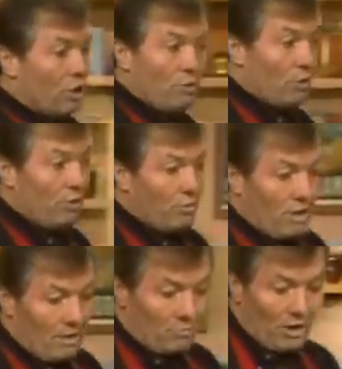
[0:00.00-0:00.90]
you want to use
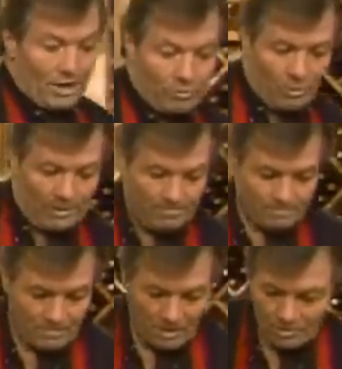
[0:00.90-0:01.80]
them right away,
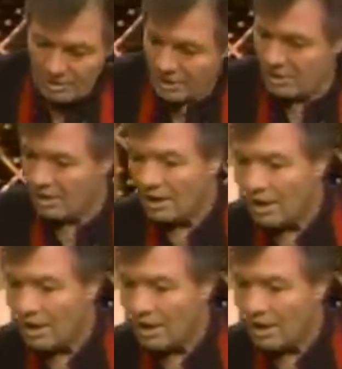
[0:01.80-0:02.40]
you see?